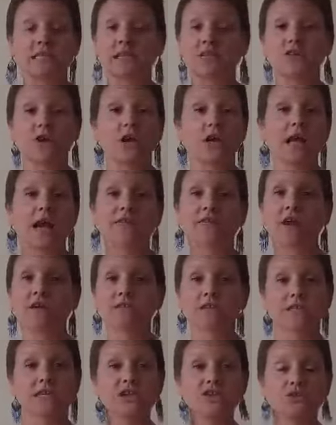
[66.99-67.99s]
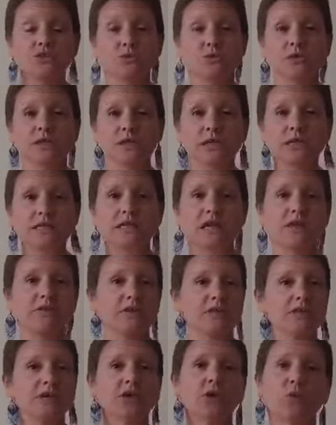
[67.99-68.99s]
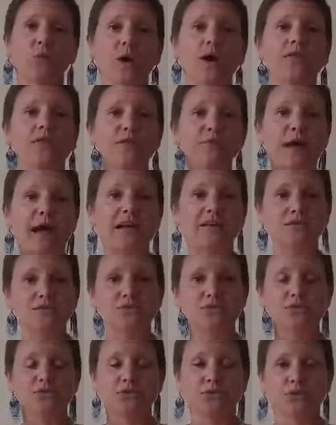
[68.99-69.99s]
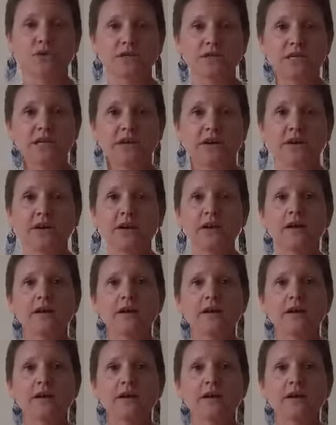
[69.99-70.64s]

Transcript: I try to have conversations with at least every single one that passed through the doors here